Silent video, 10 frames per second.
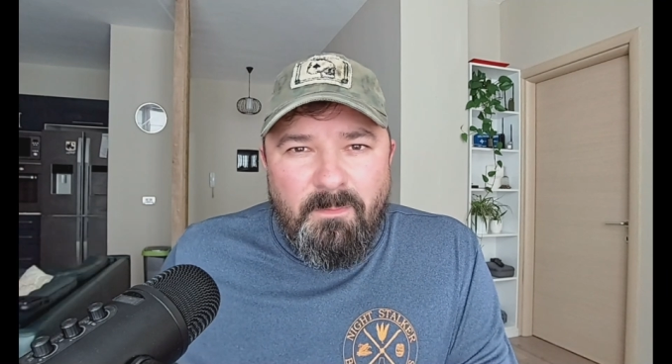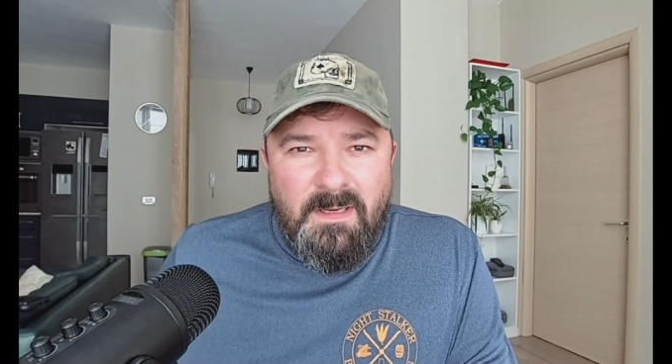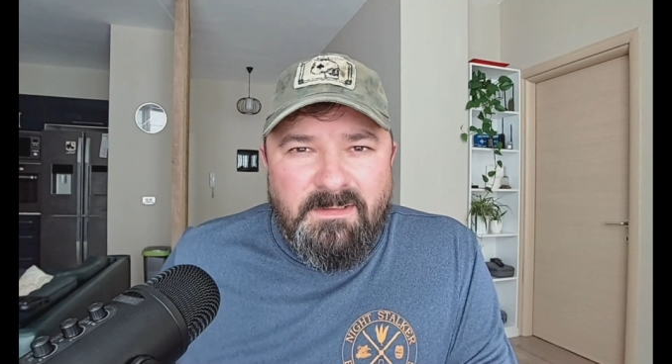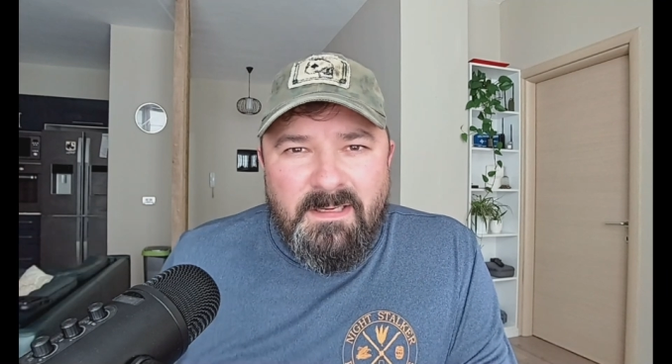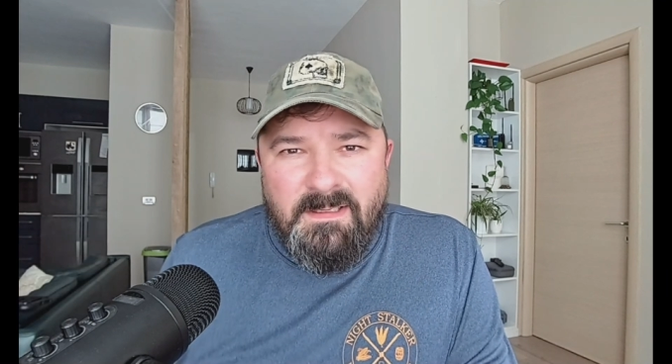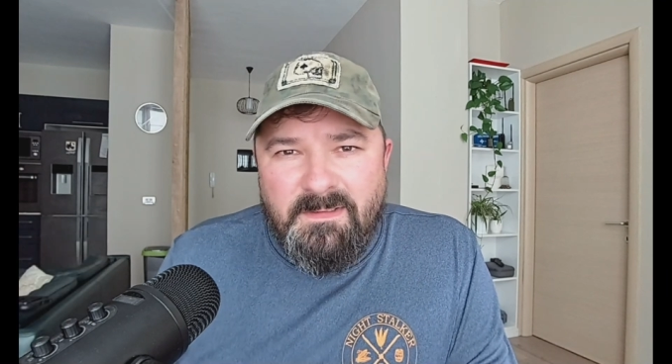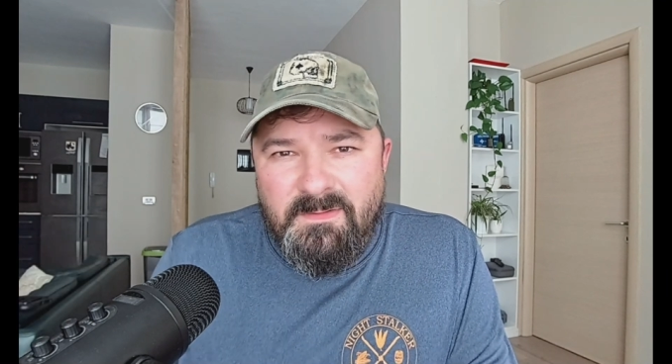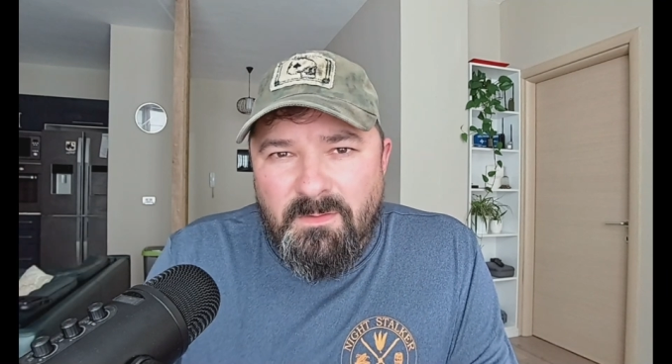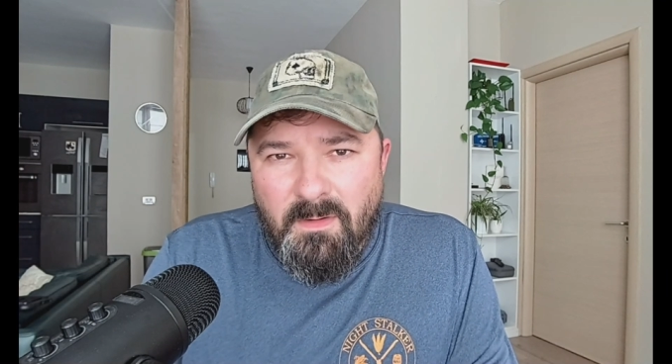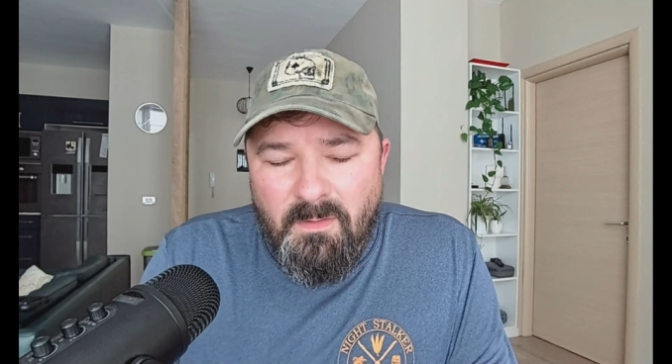Meshtastic
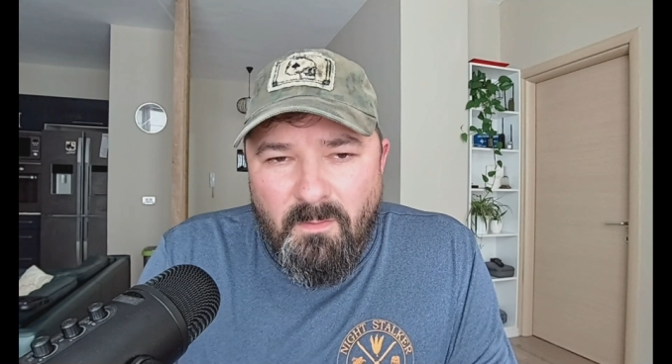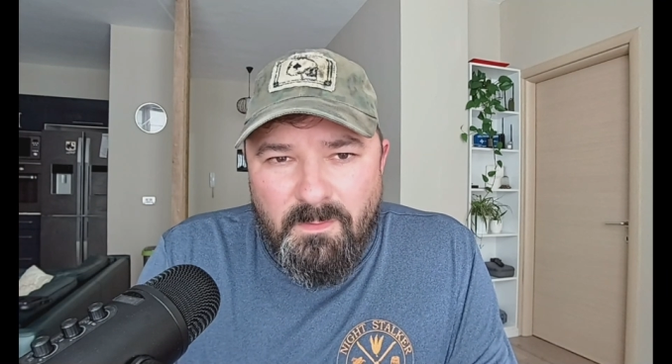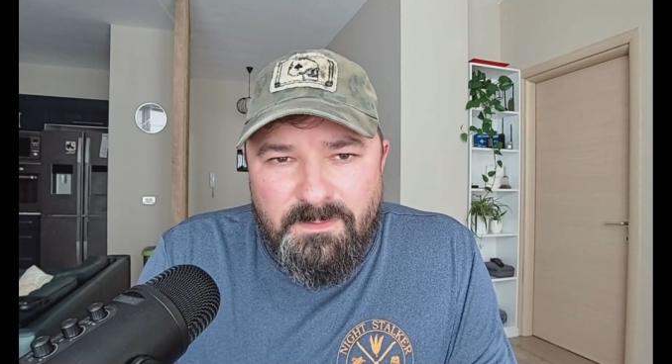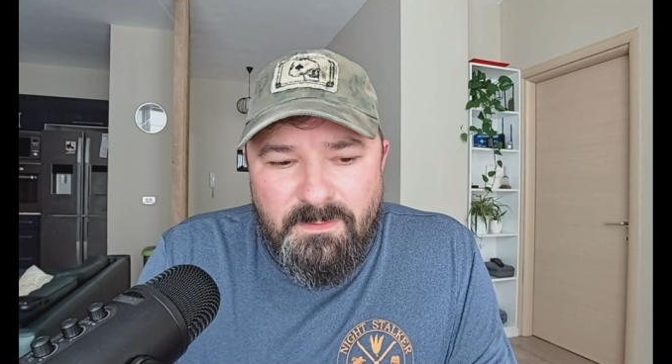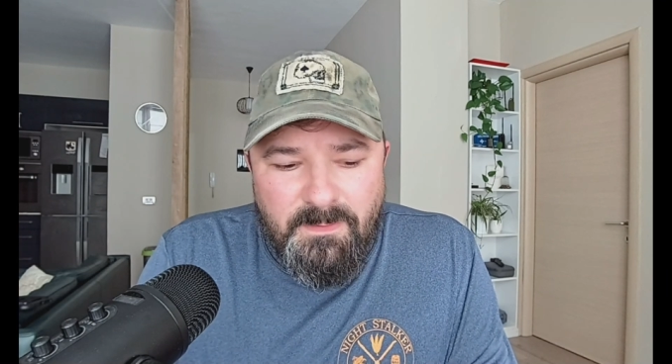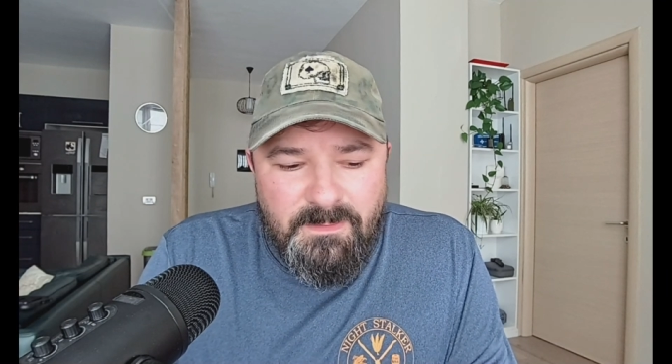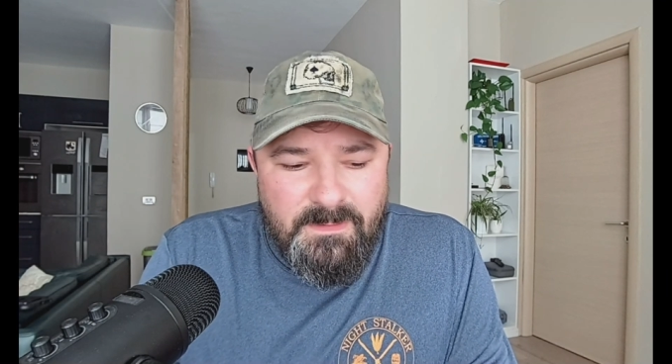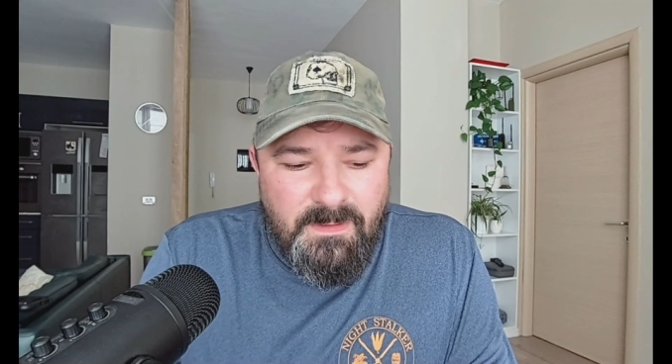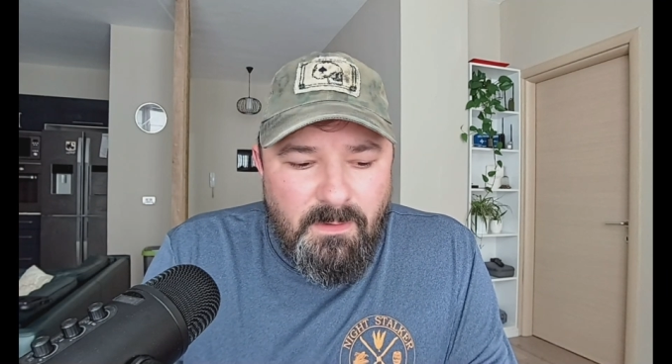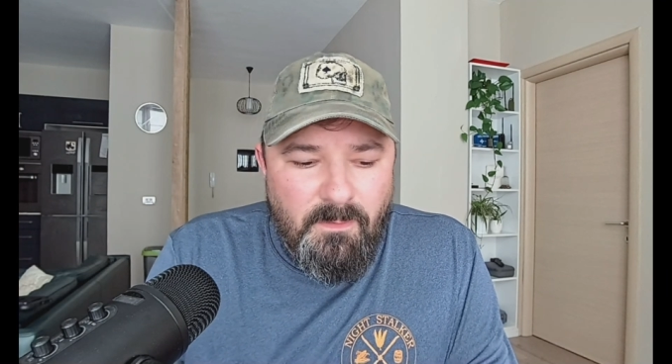started over two years
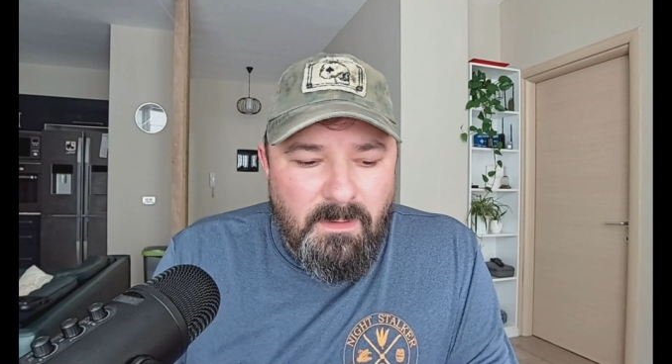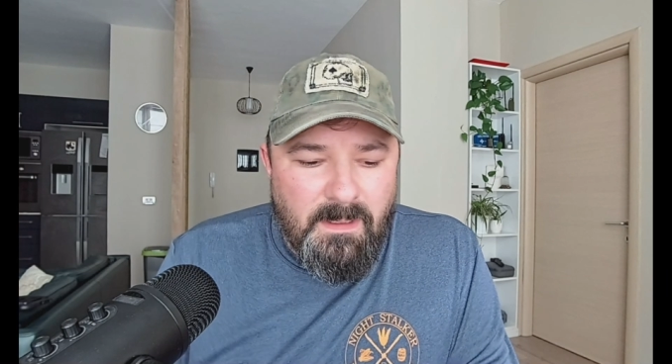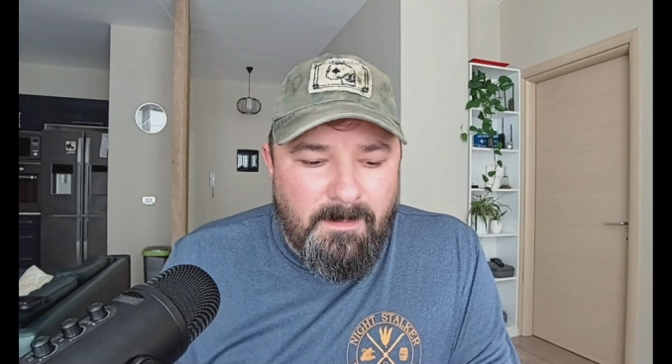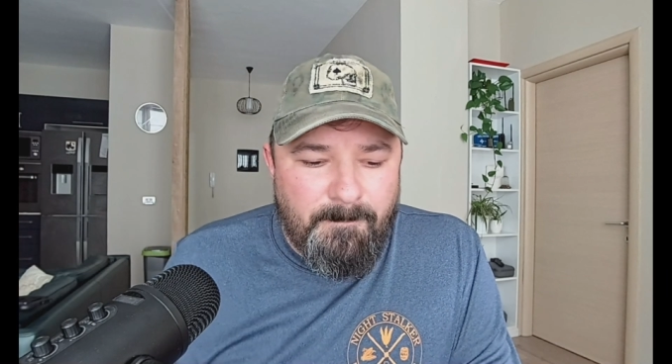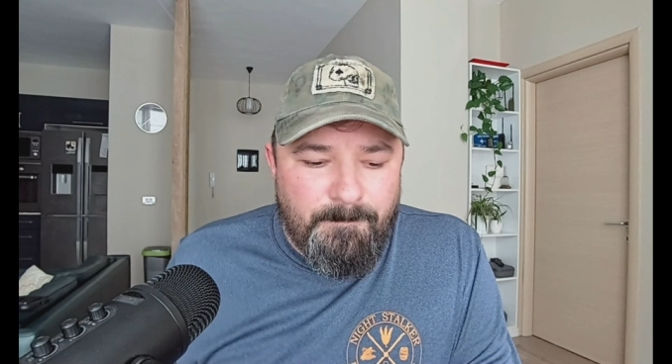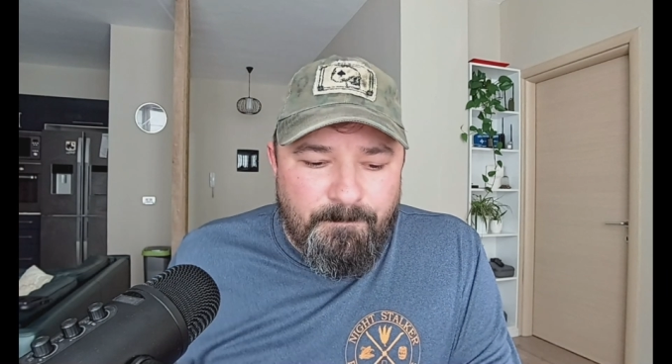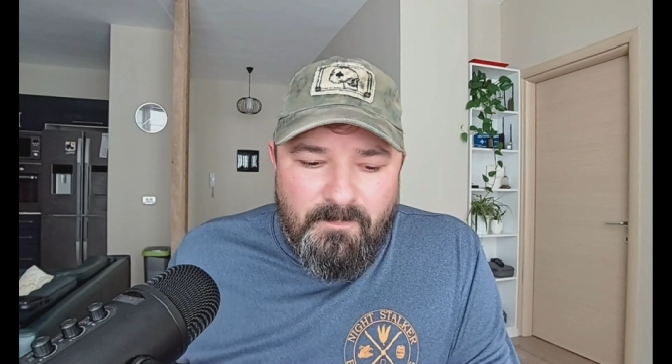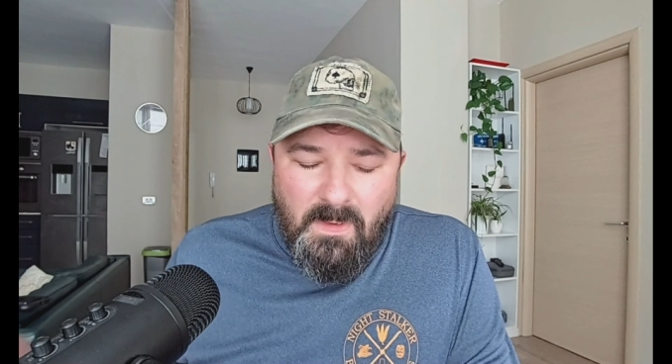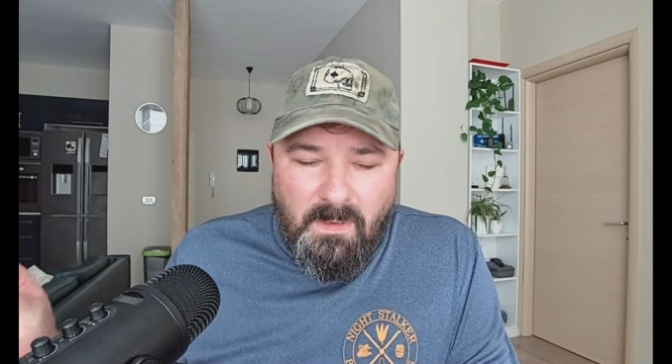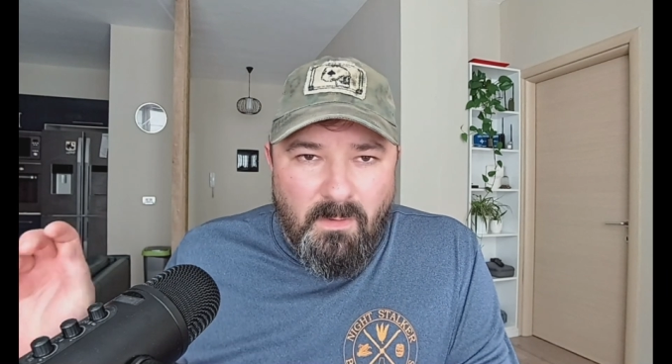ago, and
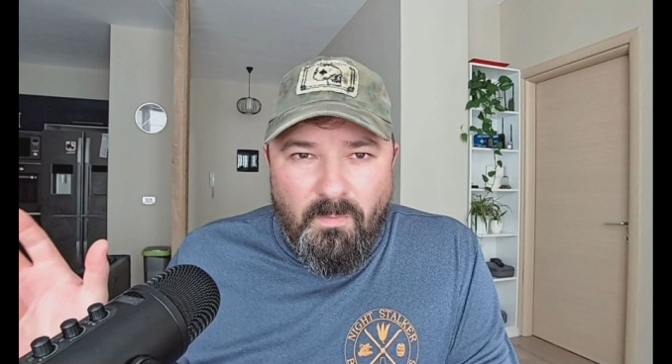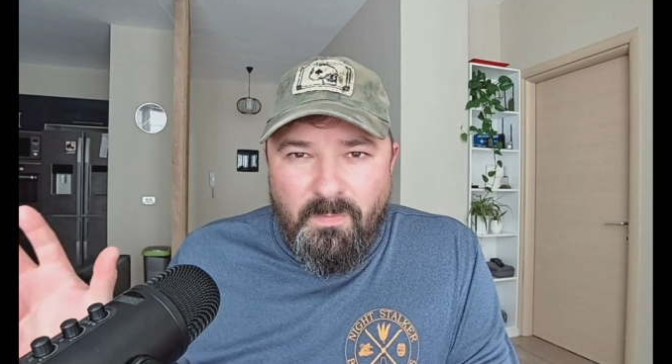you know,